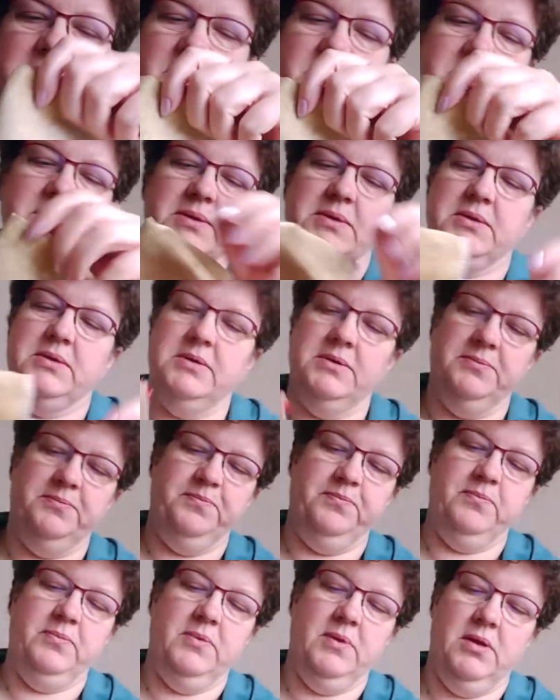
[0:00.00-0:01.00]
this
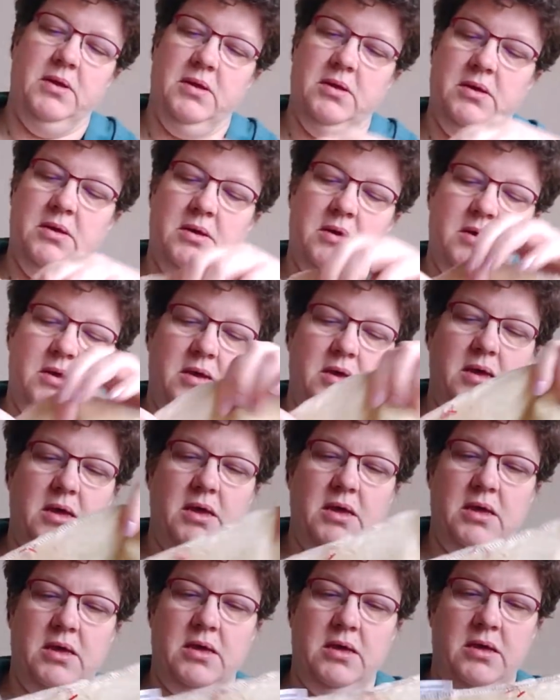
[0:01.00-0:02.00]

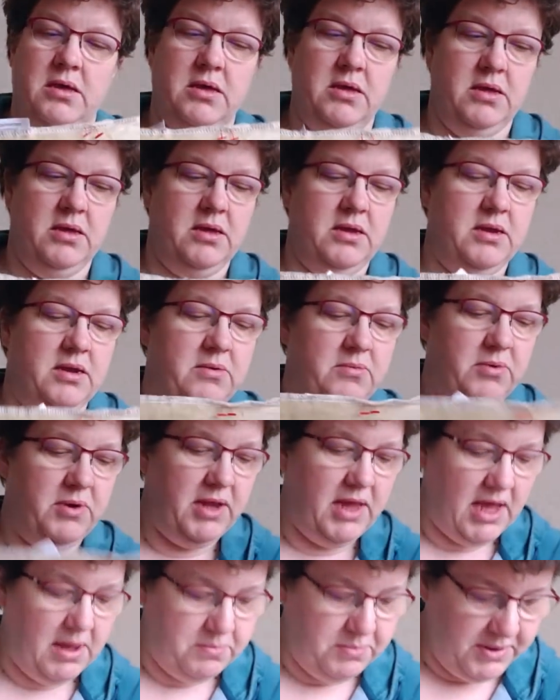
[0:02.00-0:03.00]
and I'm
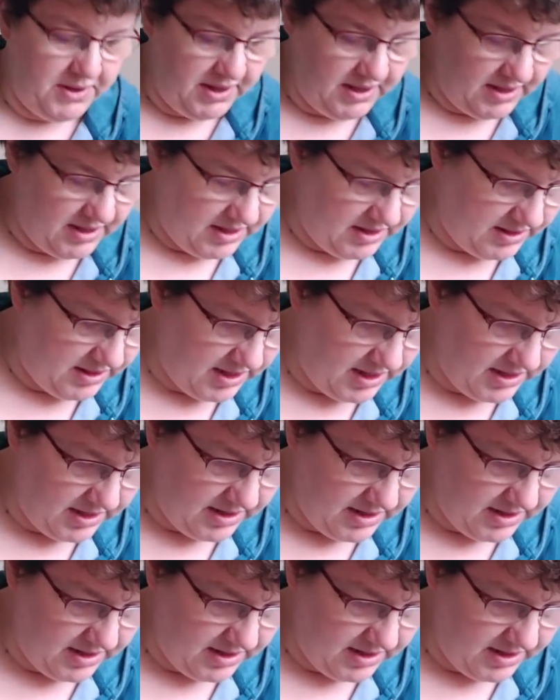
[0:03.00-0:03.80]
really happy that